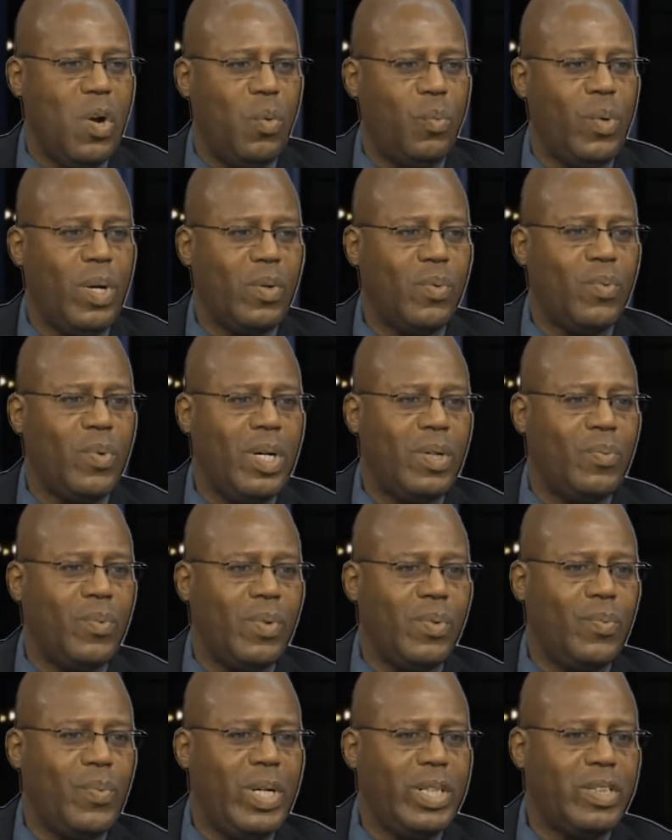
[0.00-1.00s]

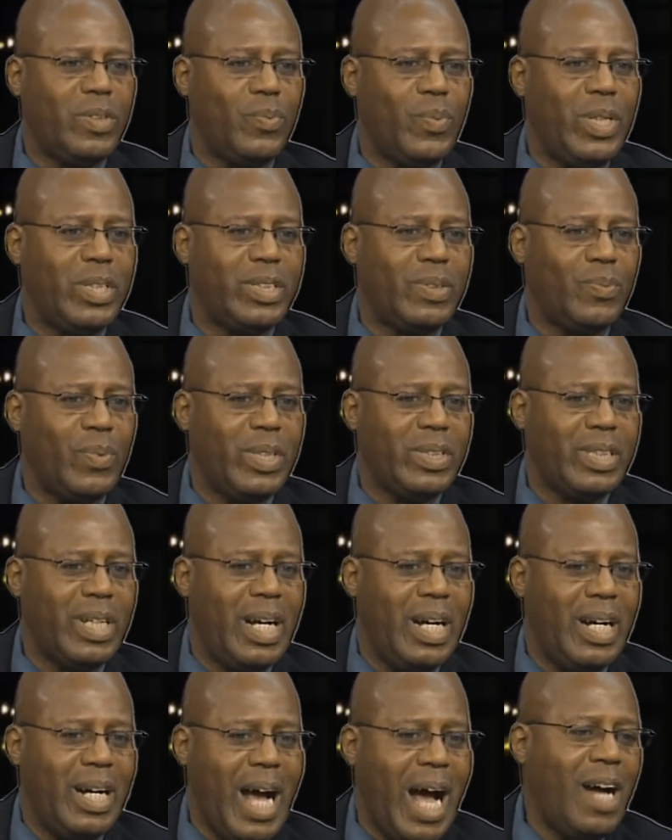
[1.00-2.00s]
What's
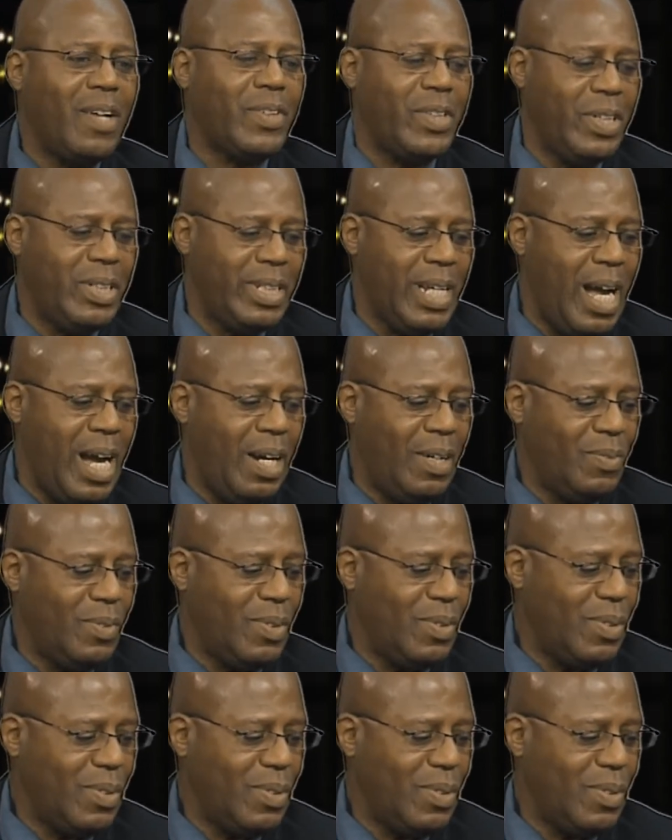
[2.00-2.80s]
out there now?